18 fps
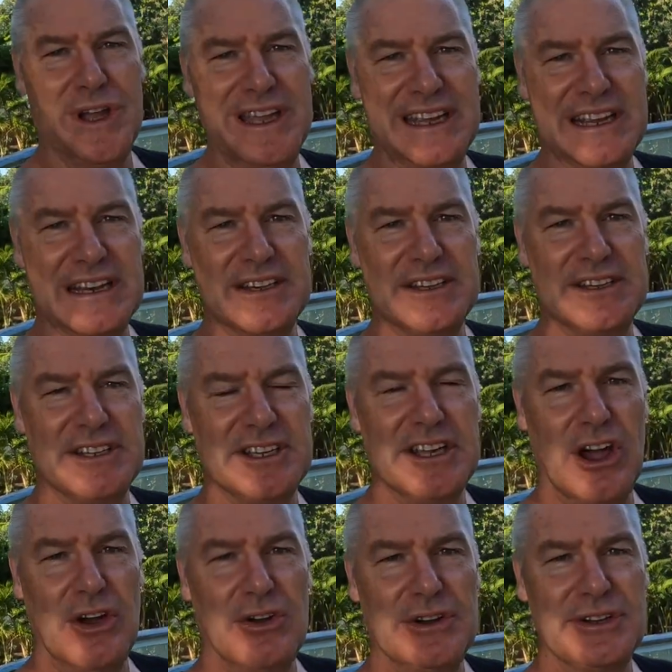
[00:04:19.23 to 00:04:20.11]
England
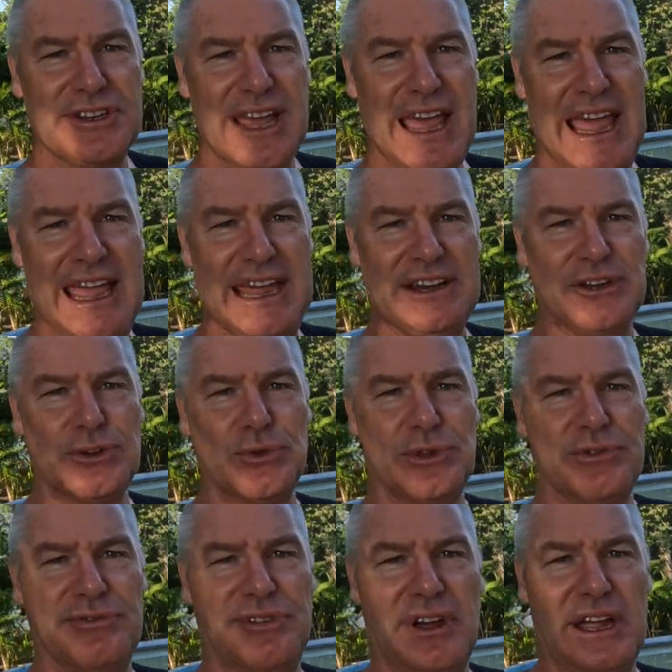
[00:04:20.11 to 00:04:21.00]
going to handle
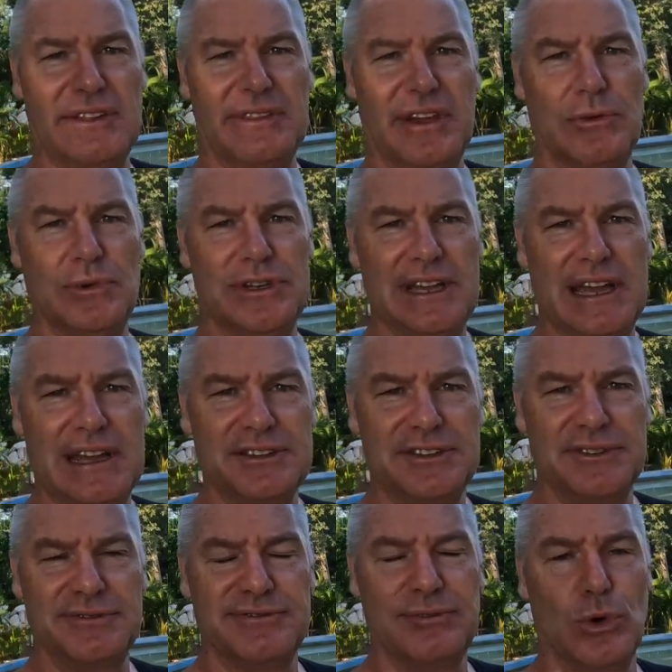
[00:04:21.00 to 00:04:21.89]
the fact they were
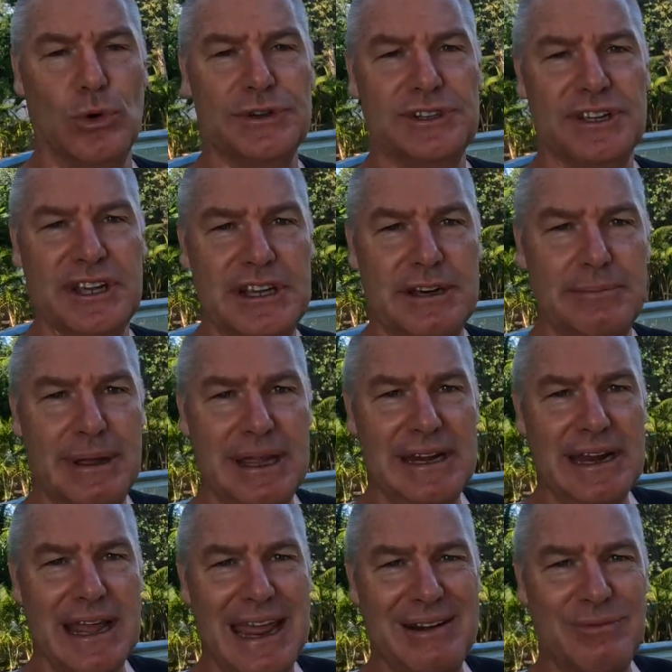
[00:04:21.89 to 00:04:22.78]
down to 14
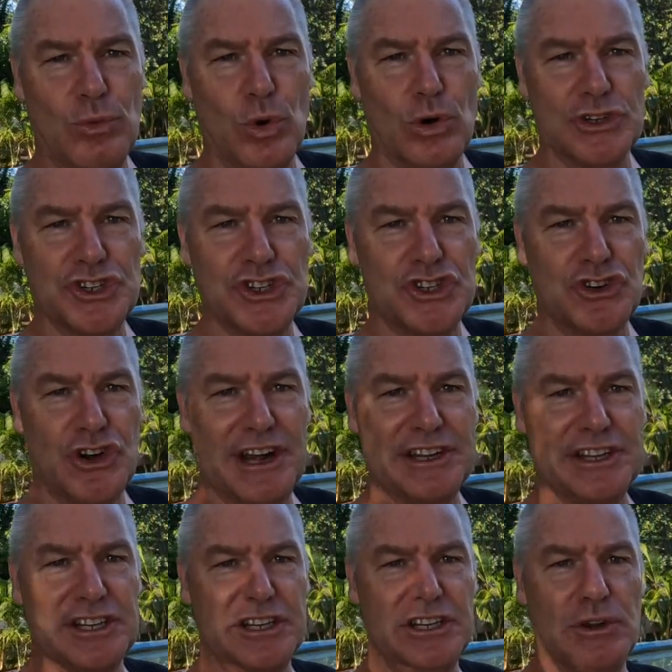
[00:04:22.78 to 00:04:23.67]
men, and what
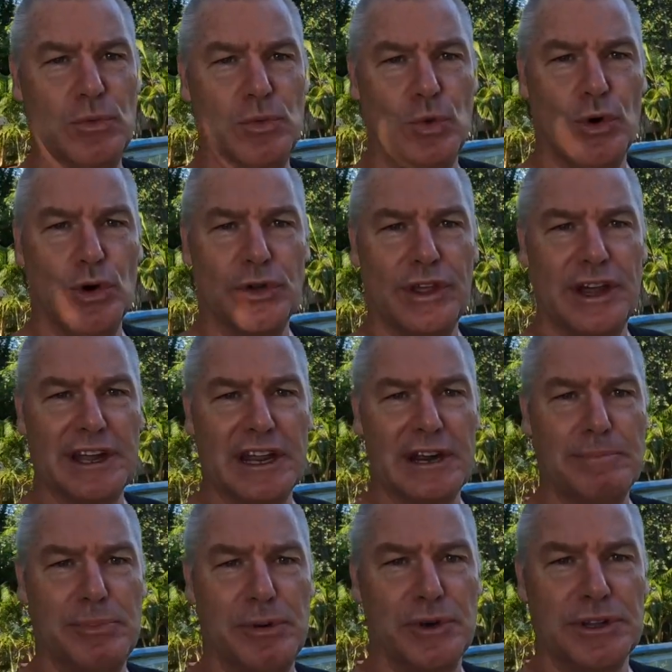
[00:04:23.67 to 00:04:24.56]
strategy were they going
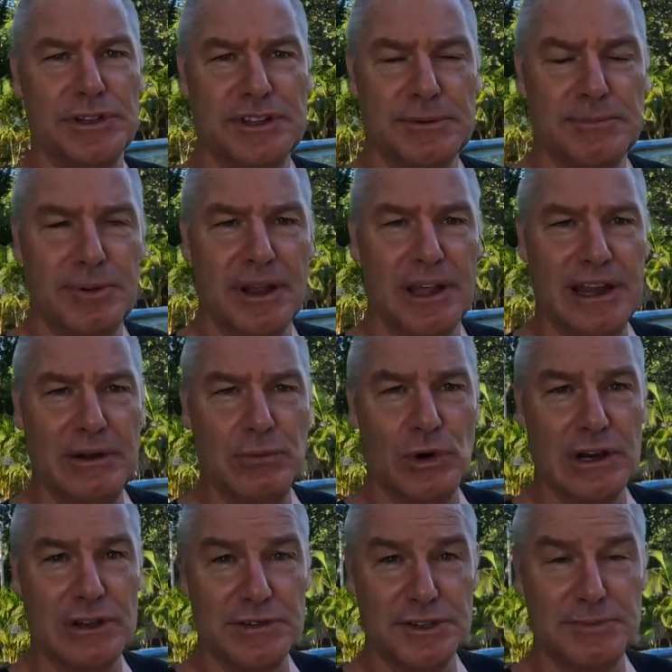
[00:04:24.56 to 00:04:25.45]
to put into play?
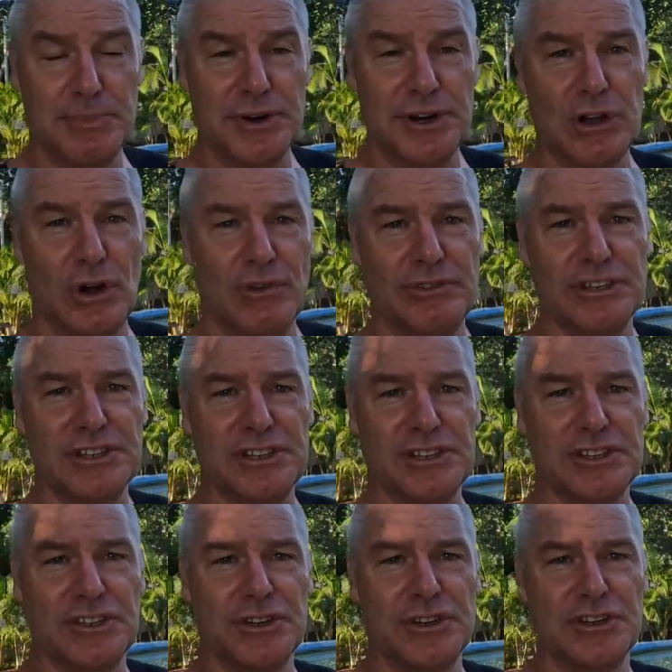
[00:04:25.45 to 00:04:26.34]
Well, it was pretty obvious
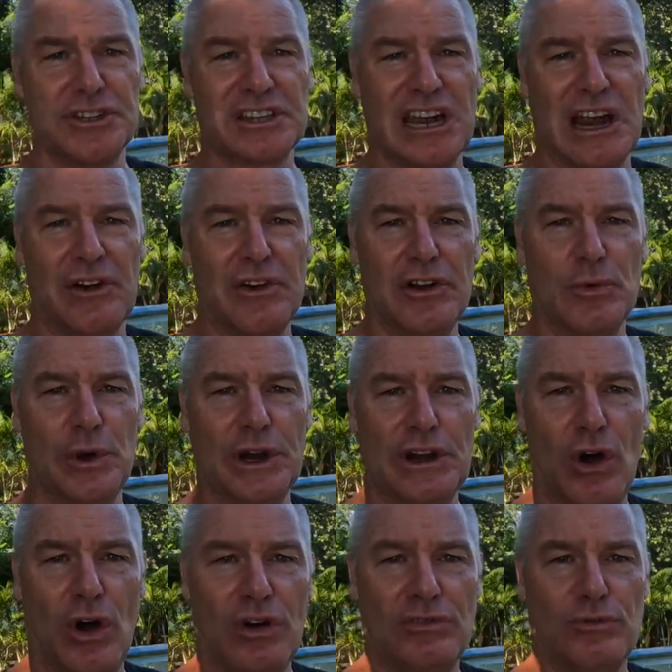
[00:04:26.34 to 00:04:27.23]
as soon as Curry
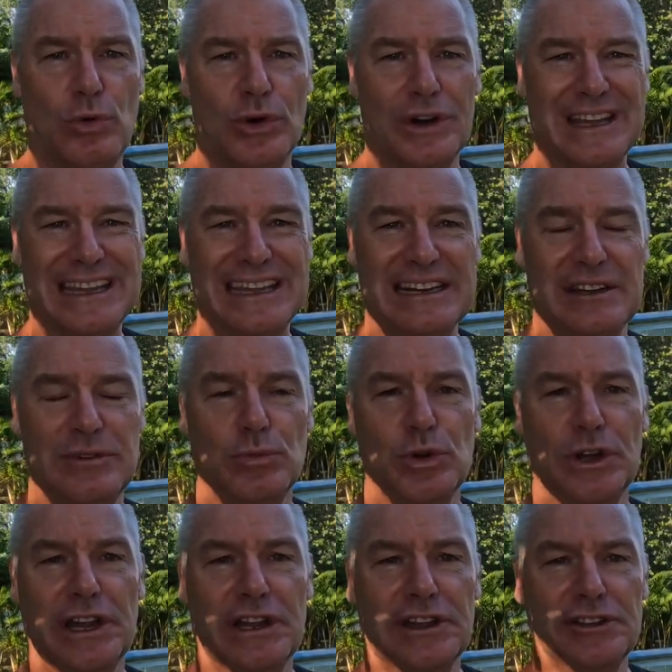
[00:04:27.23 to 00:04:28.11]
went off what England
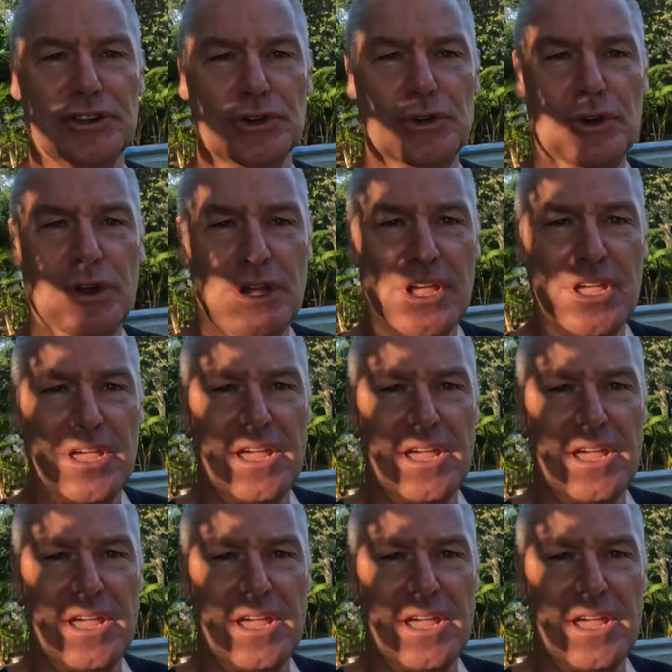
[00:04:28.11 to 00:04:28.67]
were going to do,